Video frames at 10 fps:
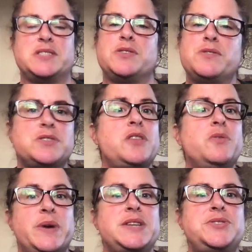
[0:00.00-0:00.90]
So there's other
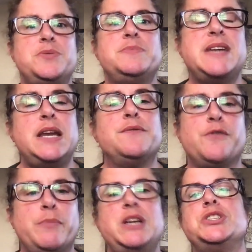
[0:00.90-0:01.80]
ways to obtain
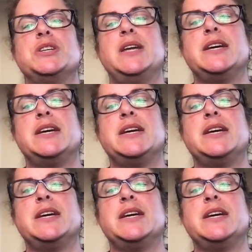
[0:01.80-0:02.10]
information.